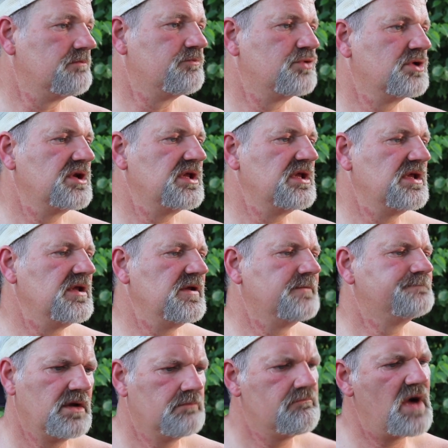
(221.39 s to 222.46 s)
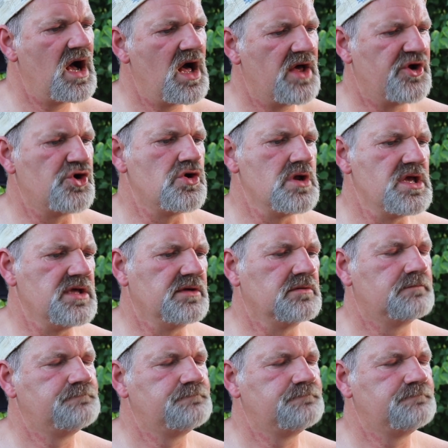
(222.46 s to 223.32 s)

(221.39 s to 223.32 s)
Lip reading: pretty moderate